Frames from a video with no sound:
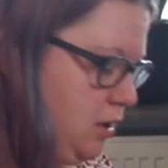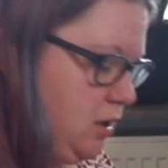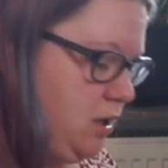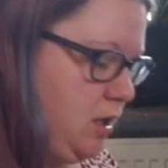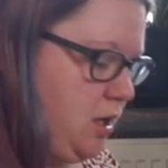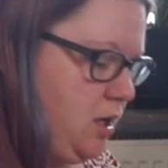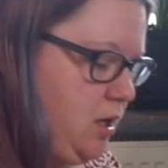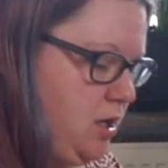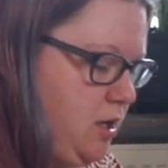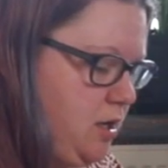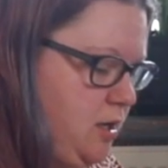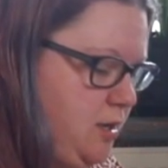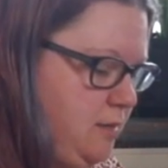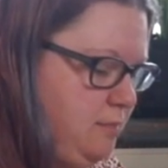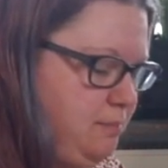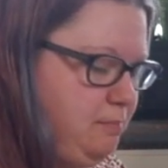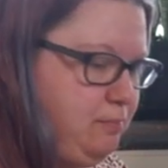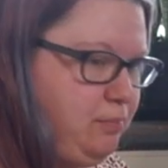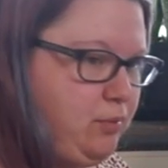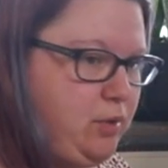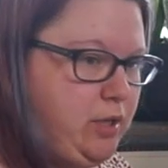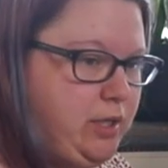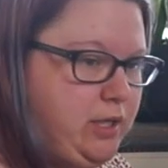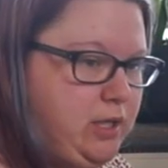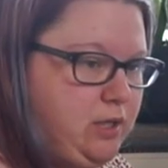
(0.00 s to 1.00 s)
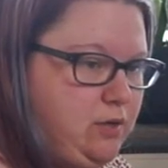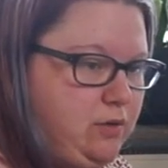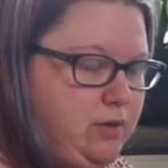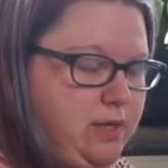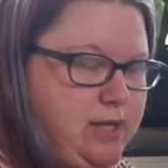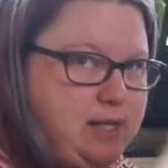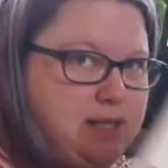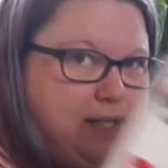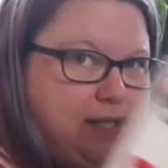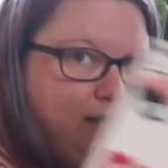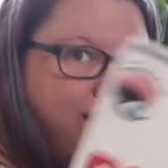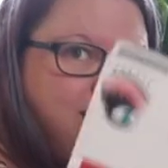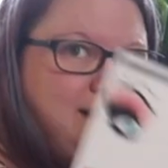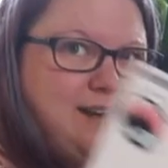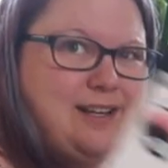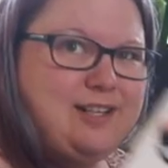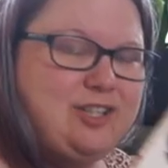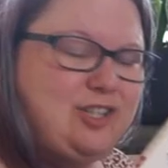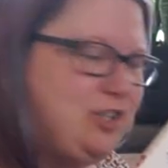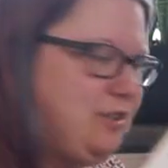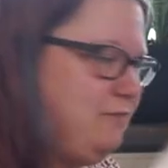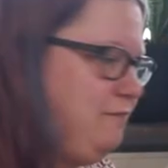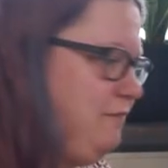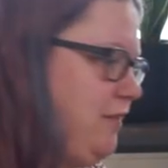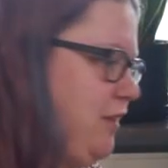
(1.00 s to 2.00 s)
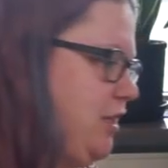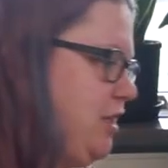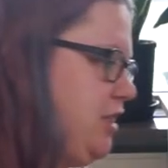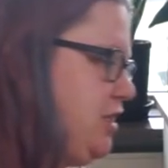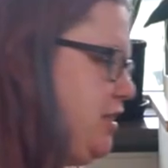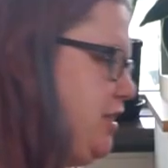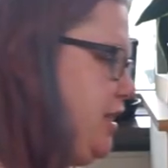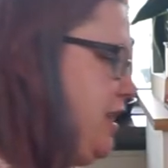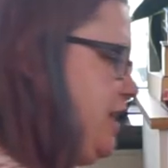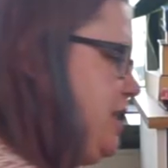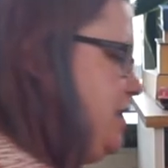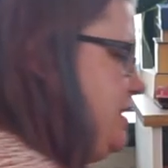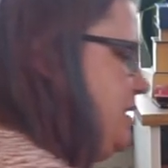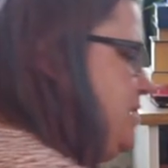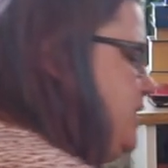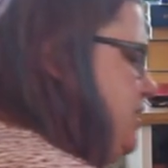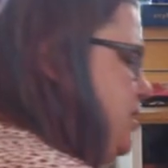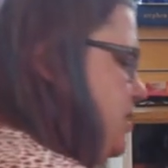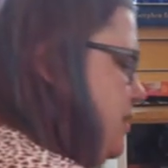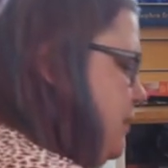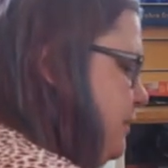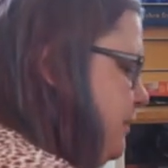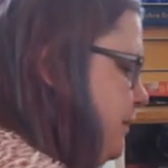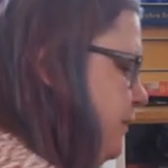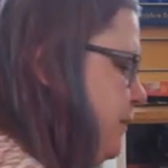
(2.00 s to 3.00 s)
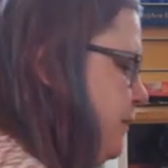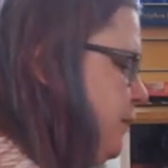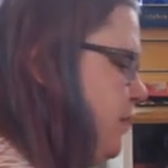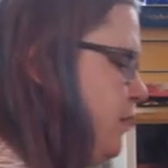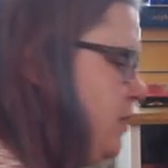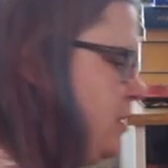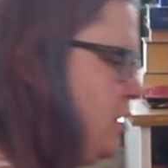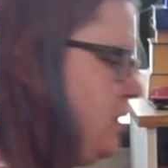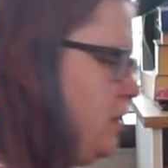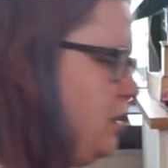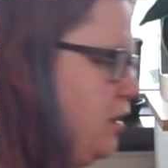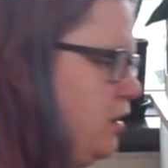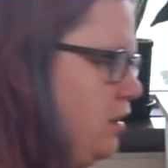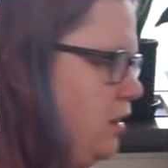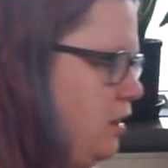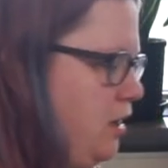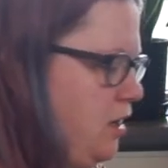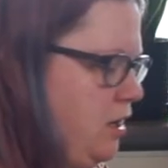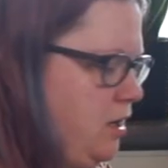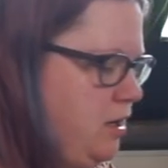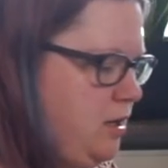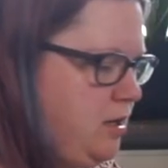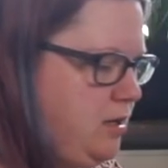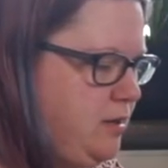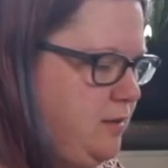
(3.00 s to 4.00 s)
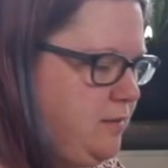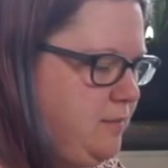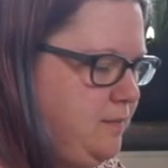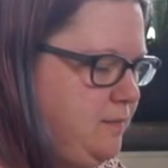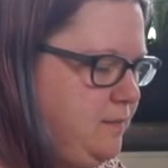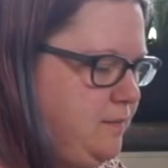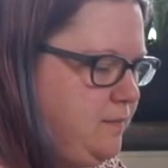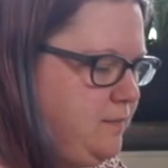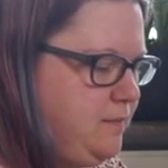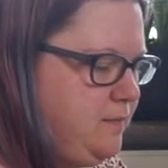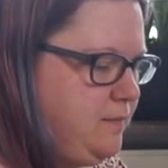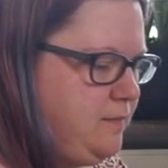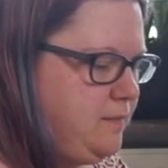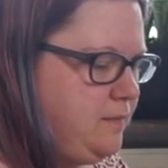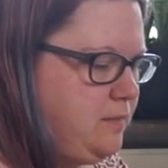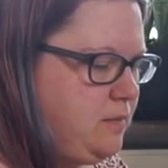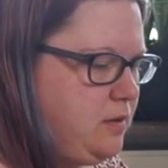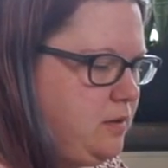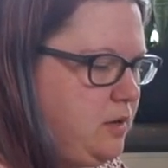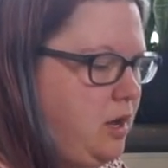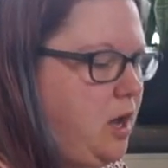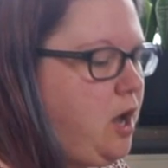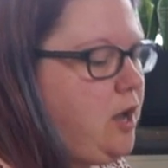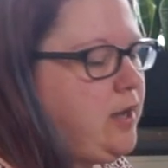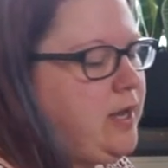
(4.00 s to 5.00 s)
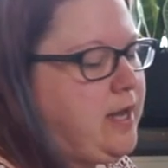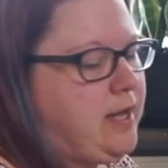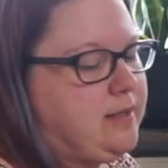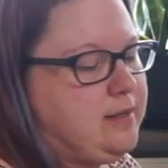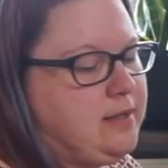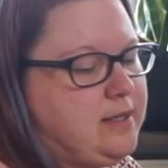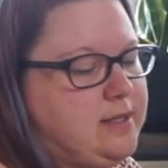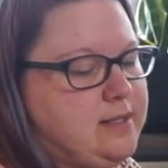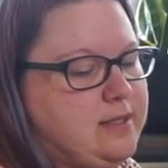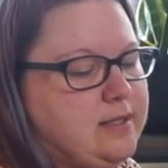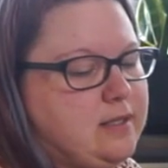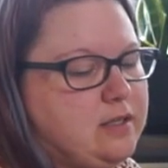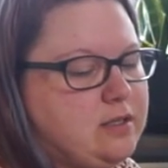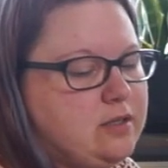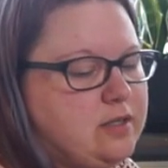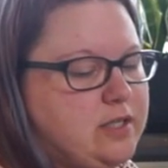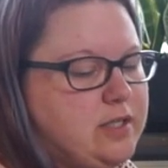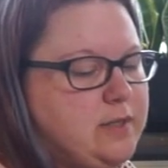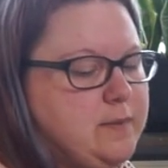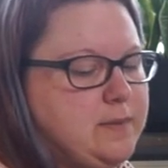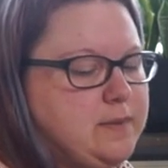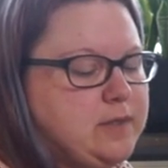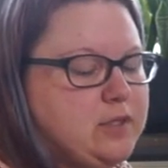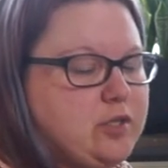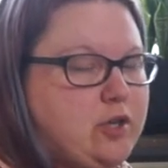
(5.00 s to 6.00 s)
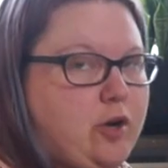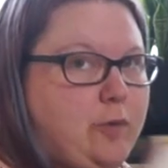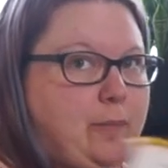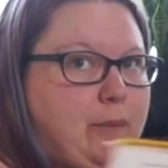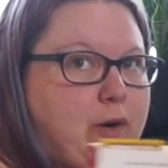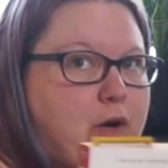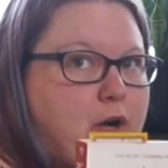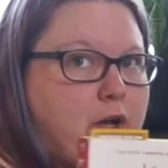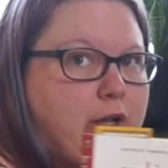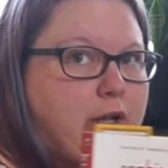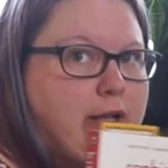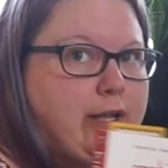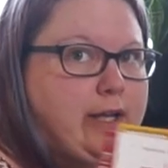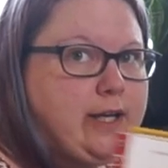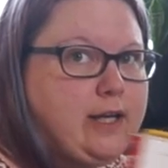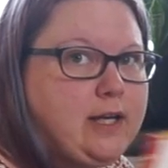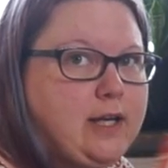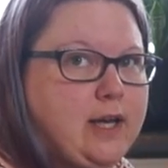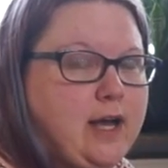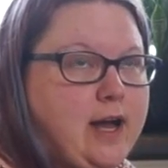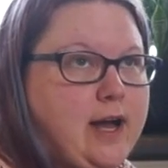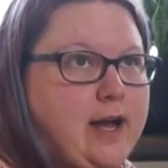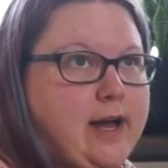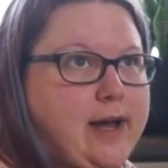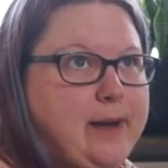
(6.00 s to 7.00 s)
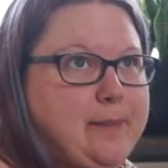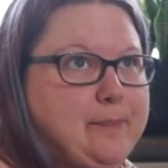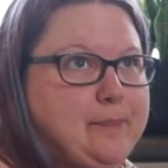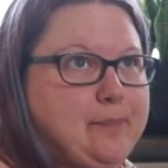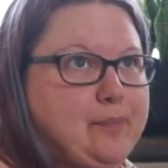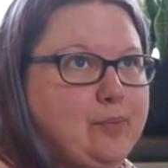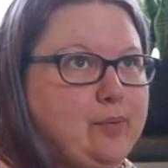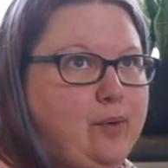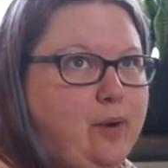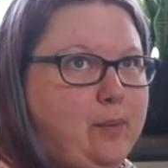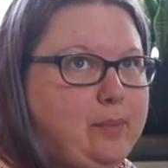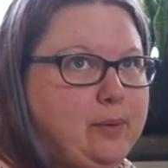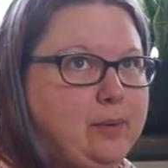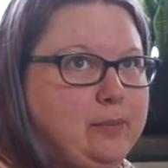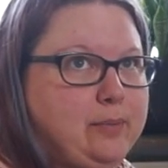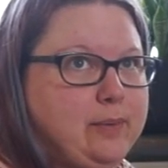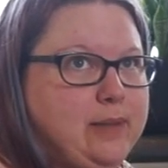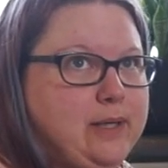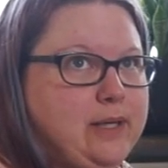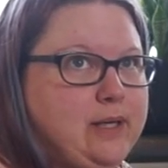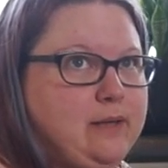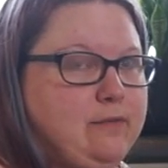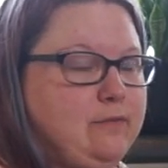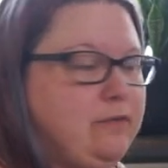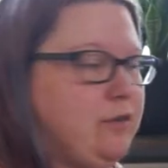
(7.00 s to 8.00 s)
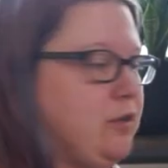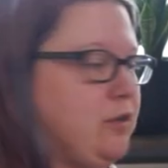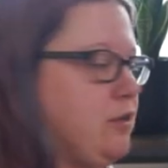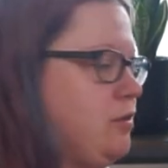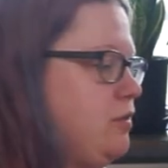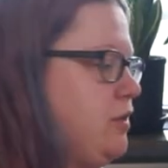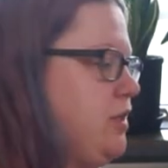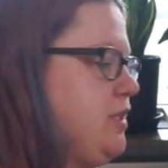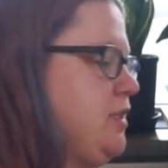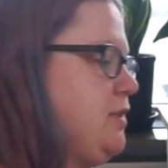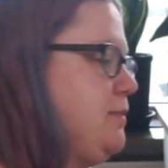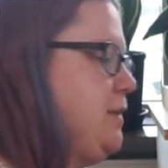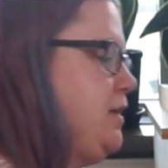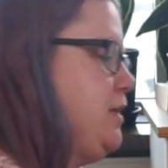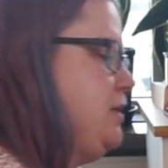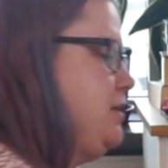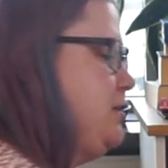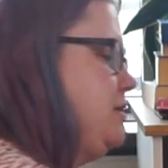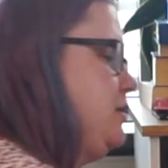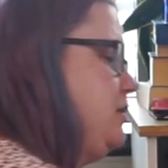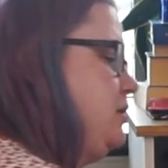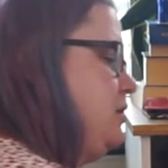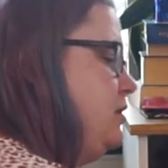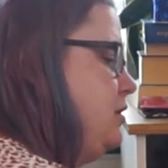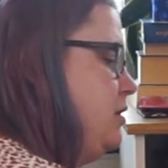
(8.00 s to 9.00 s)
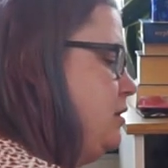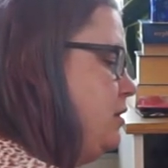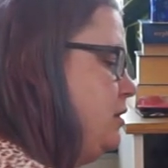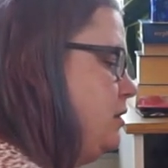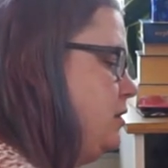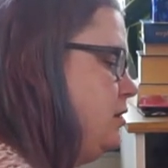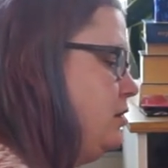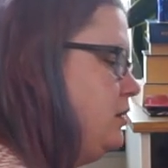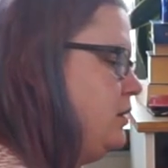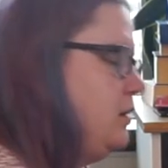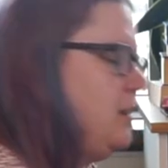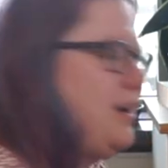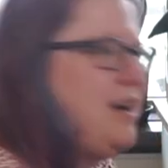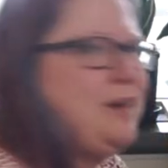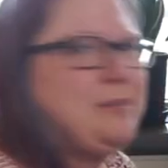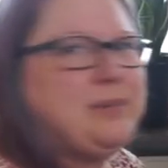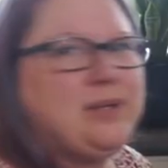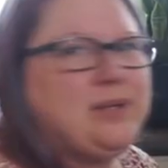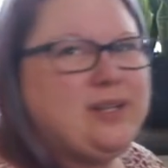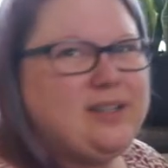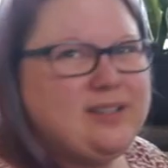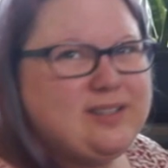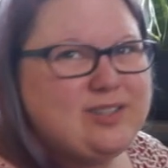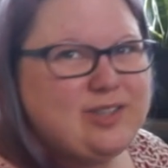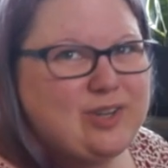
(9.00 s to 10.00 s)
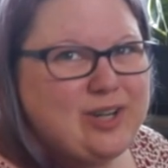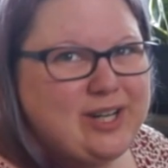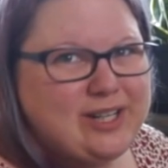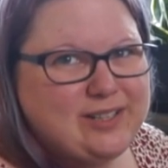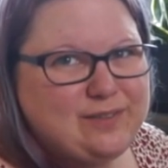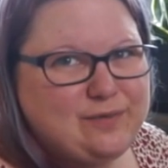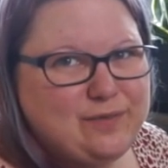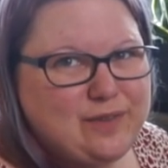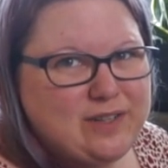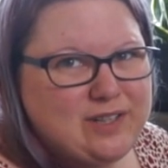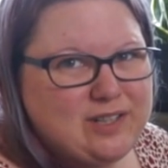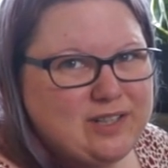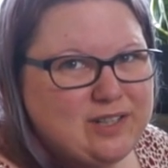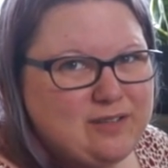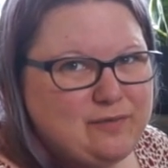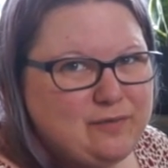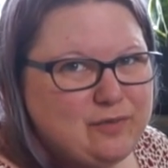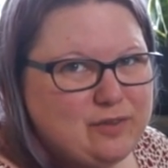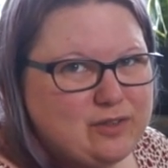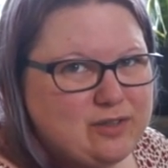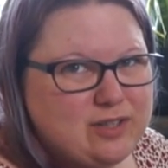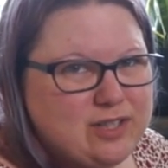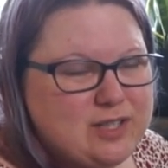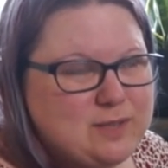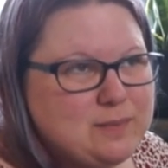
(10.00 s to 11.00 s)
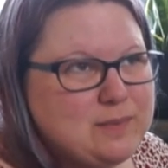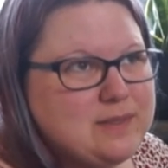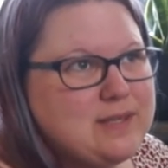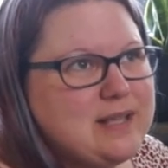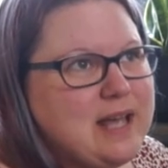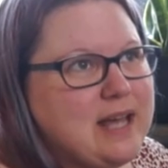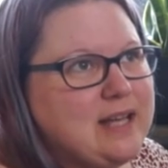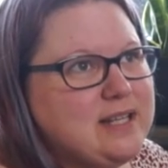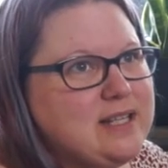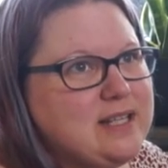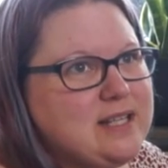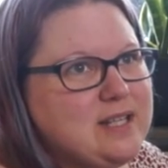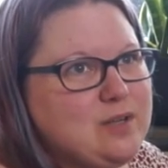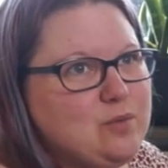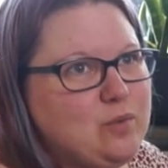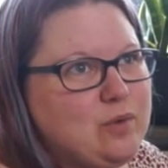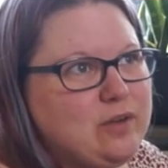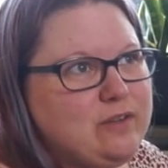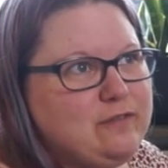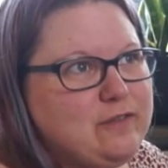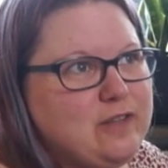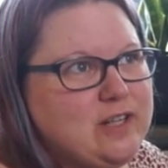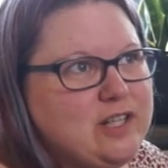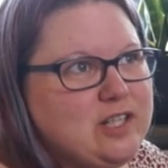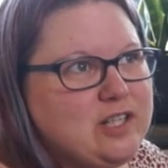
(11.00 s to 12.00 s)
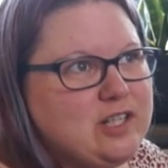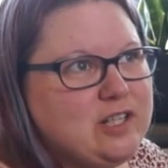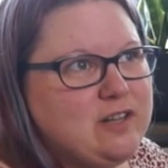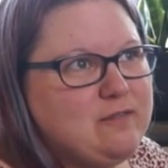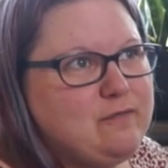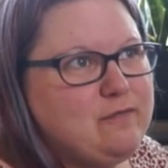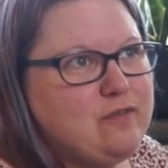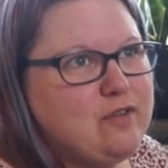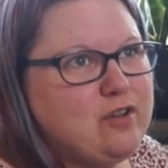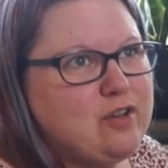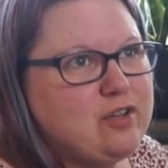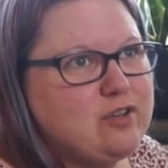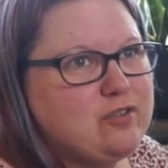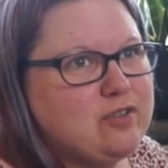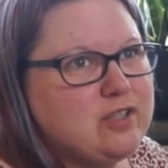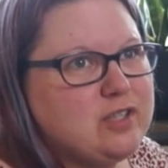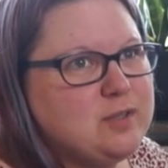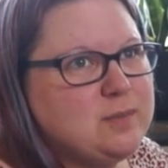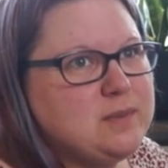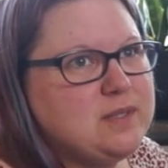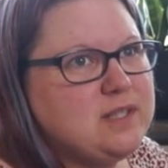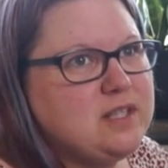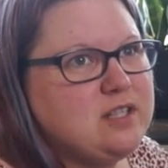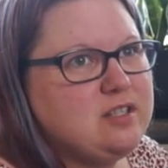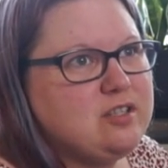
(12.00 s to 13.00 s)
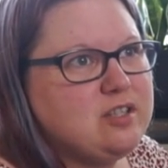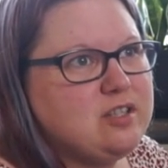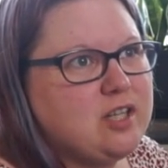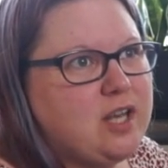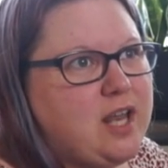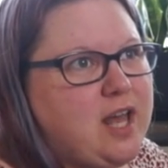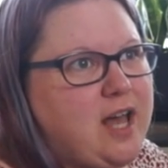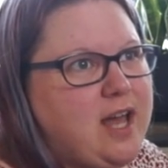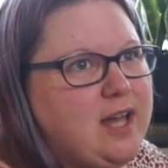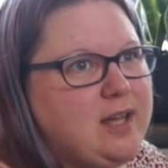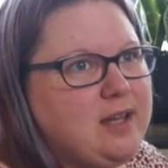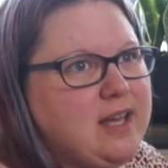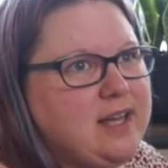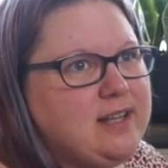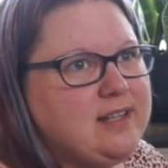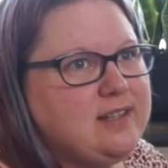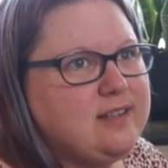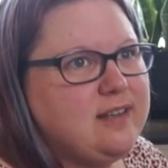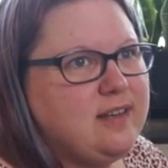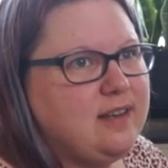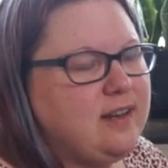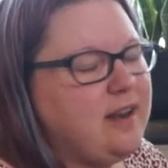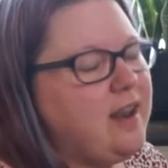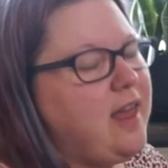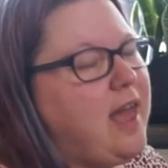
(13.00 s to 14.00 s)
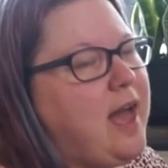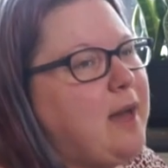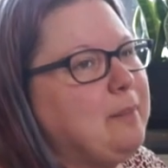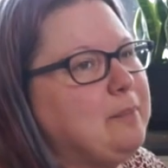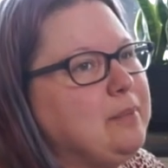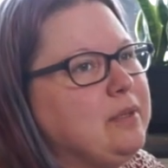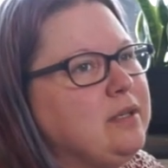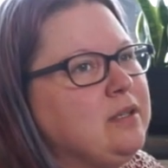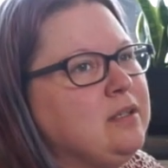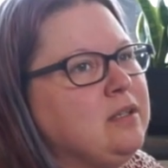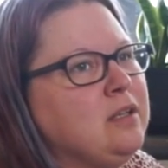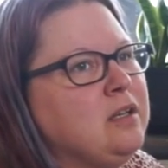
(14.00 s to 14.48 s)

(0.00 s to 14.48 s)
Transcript: Uh, Boy Queen, I should finish this. Um, oh yeah, this Christmas Shopaholic, um, probably for Christmas. I'm gonna try to finish it for Christmas. I did want to finish it for Christmas in July, it didn't happen.